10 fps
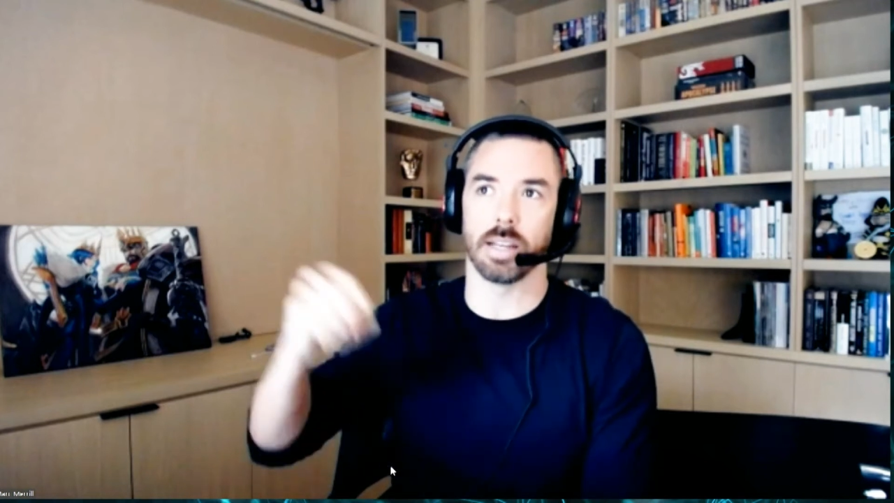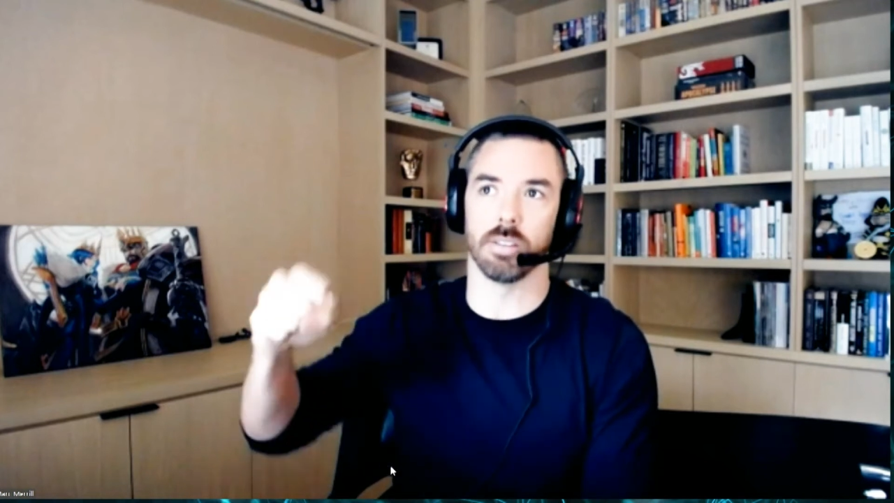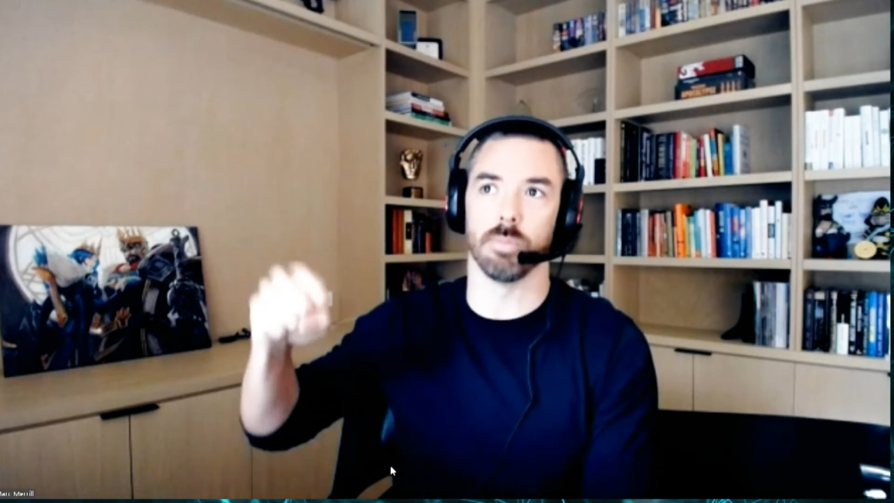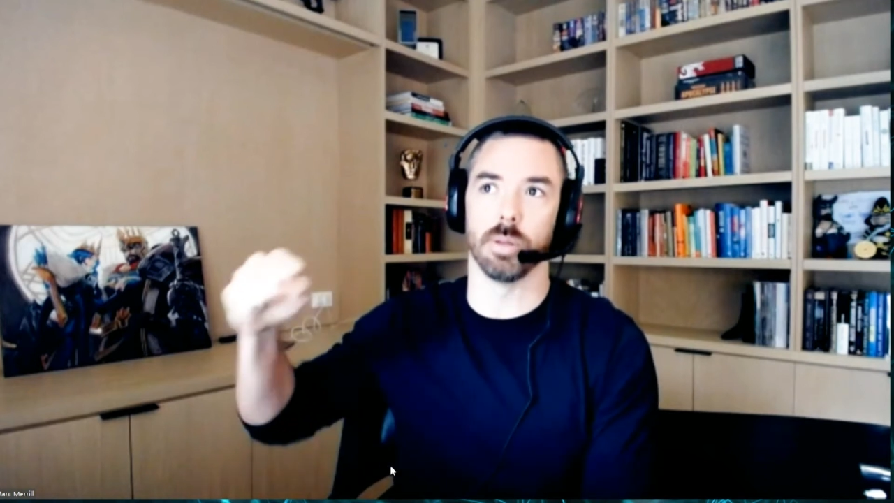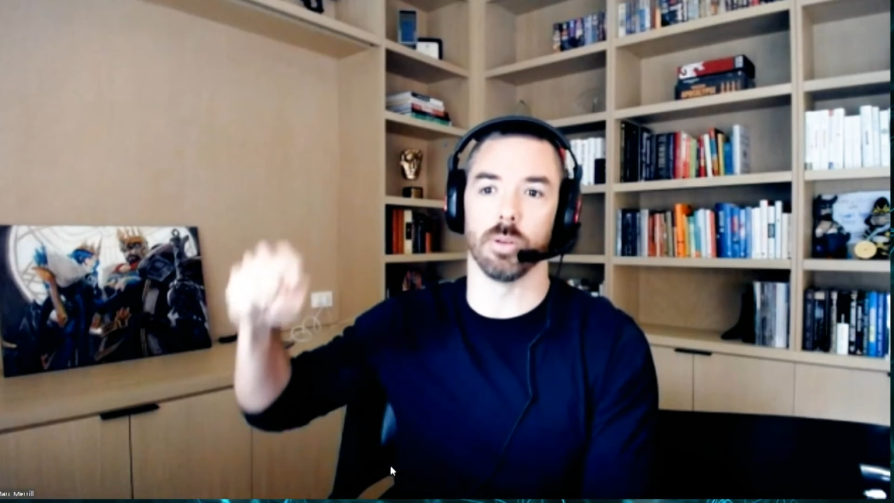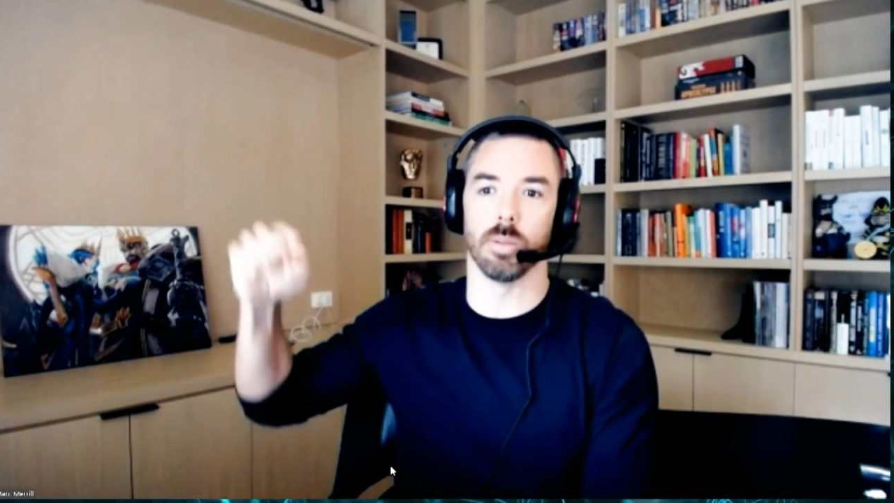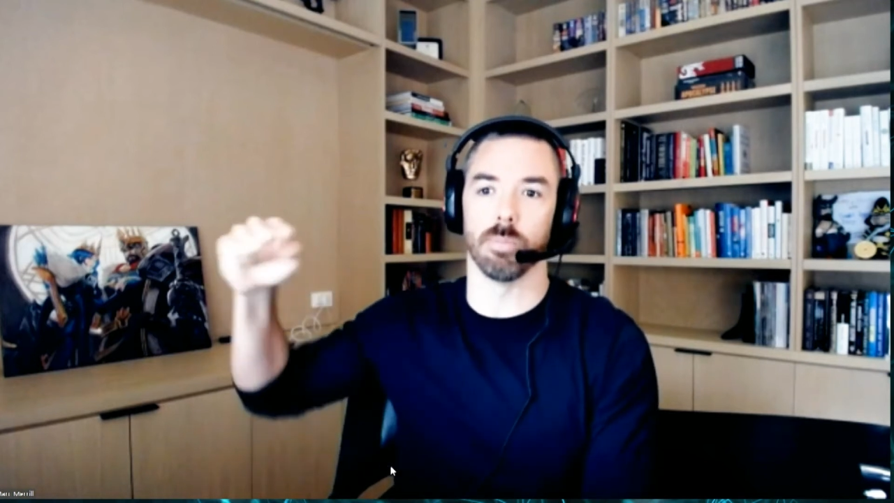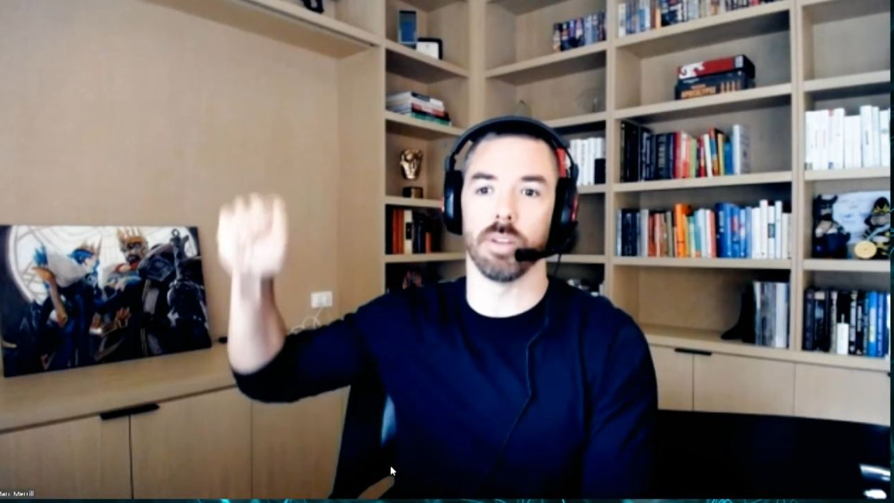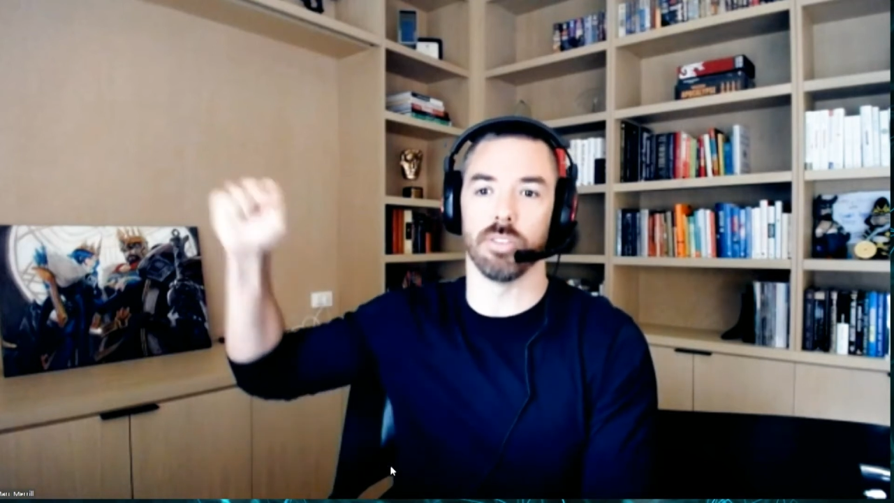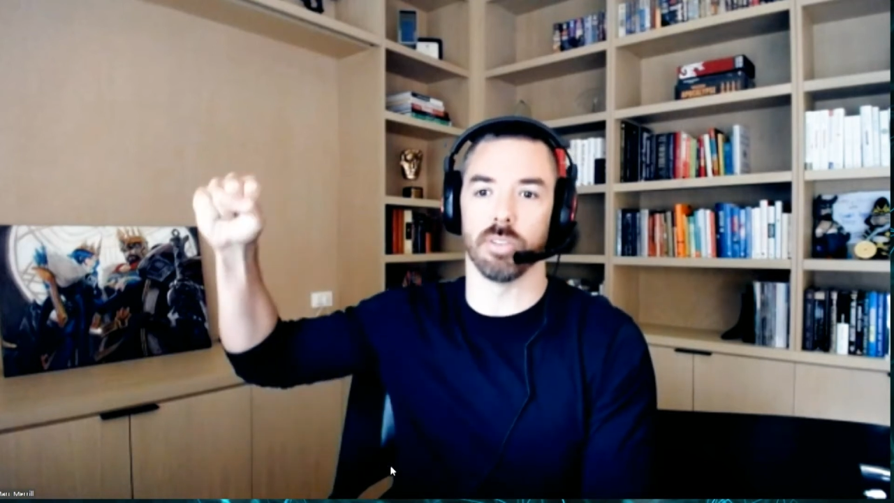to build a
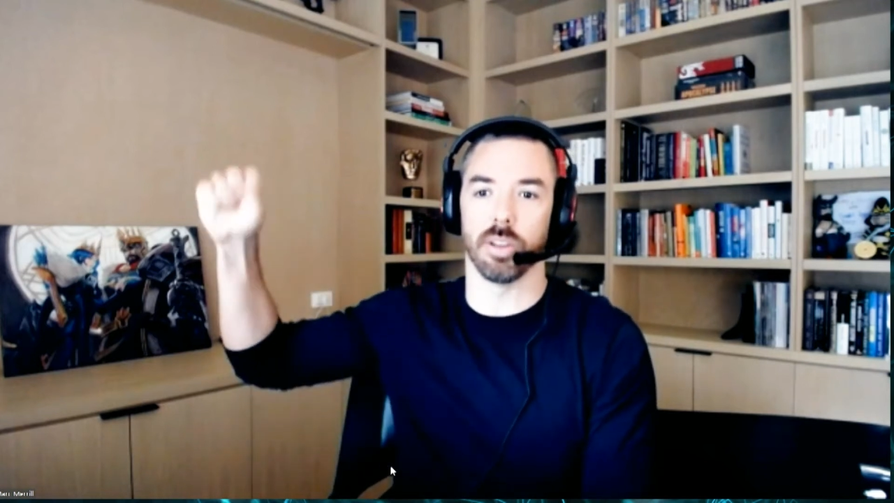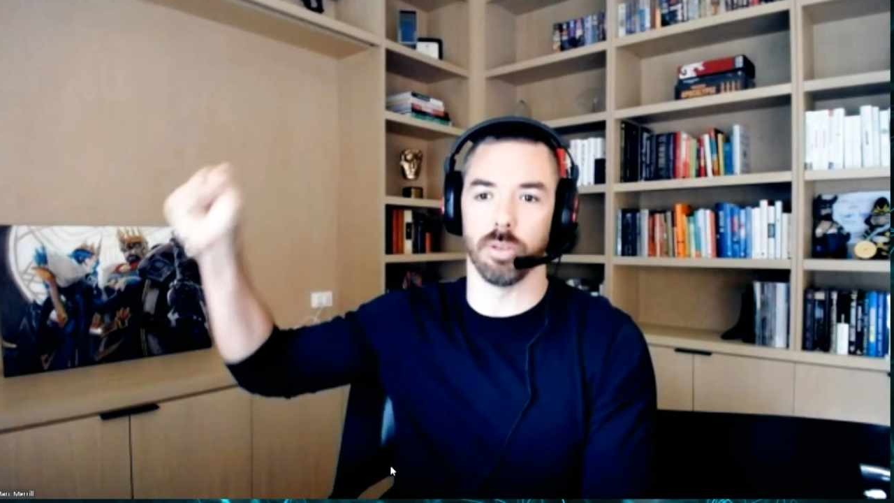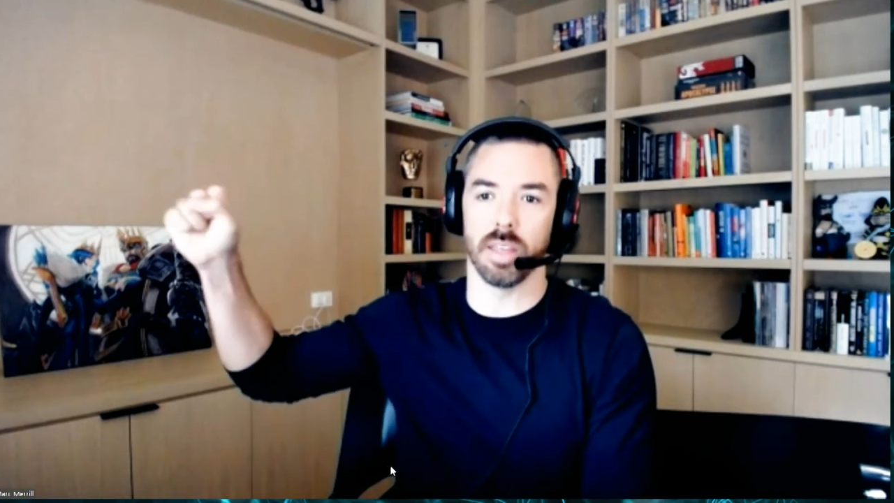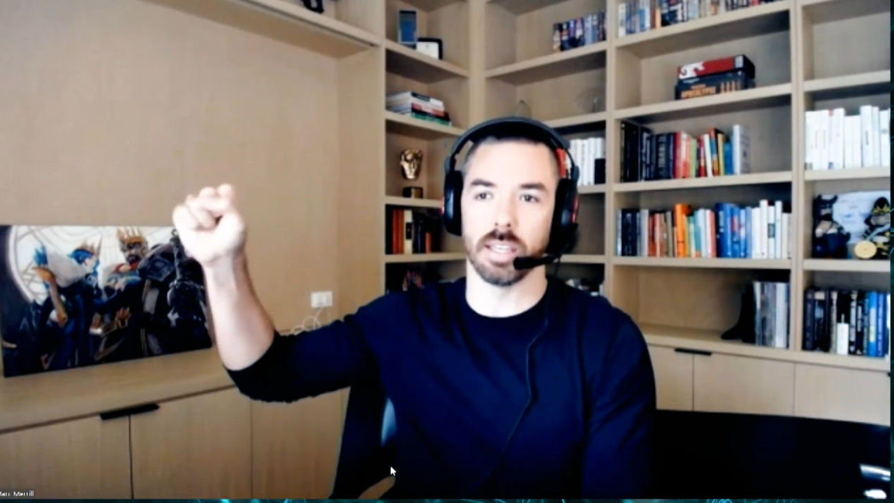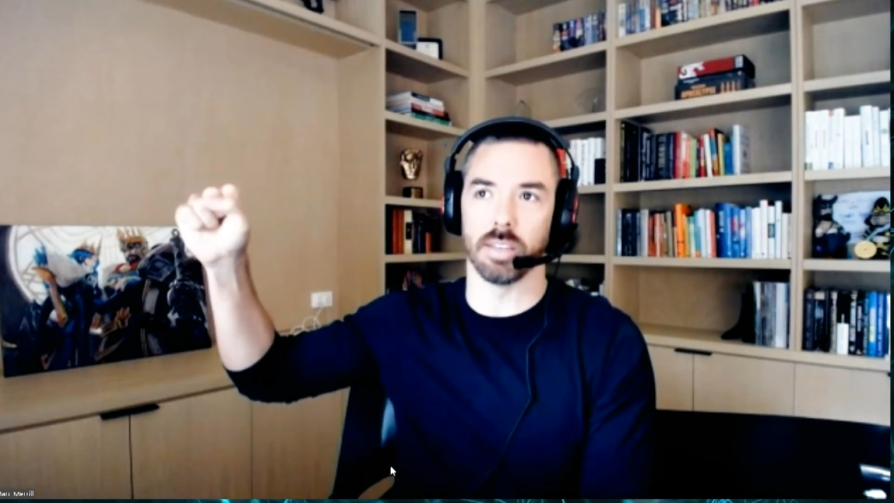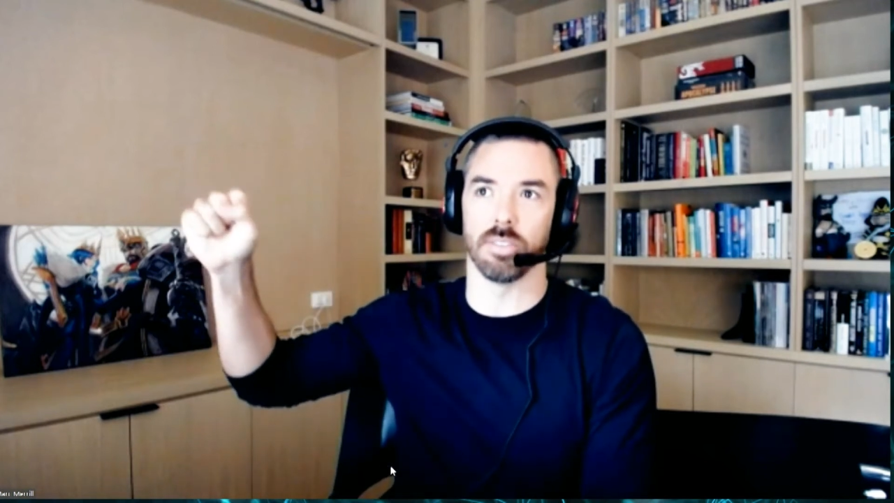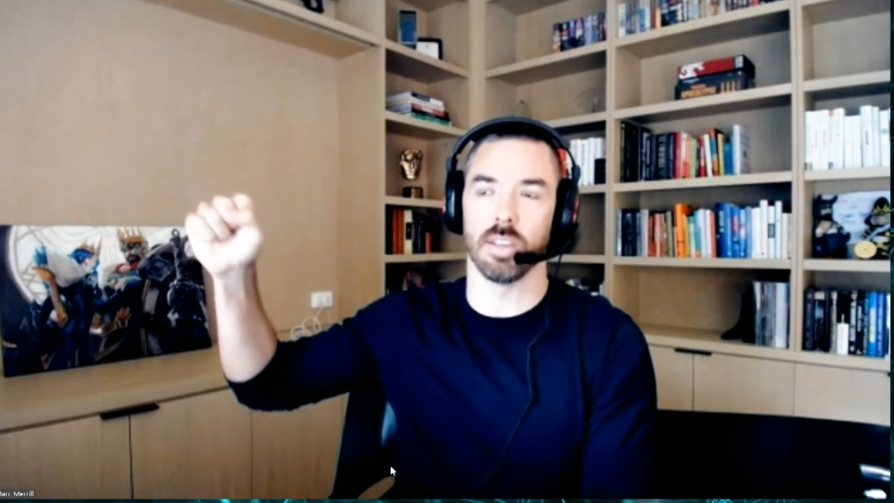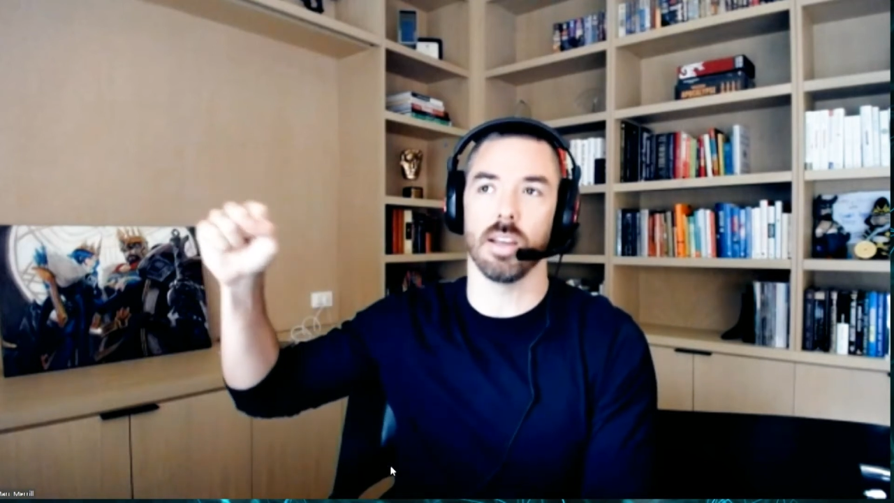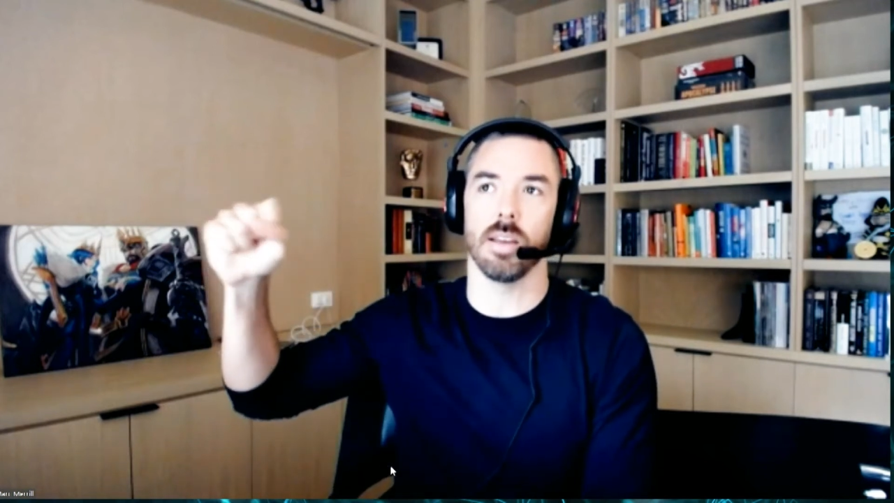bunch of other things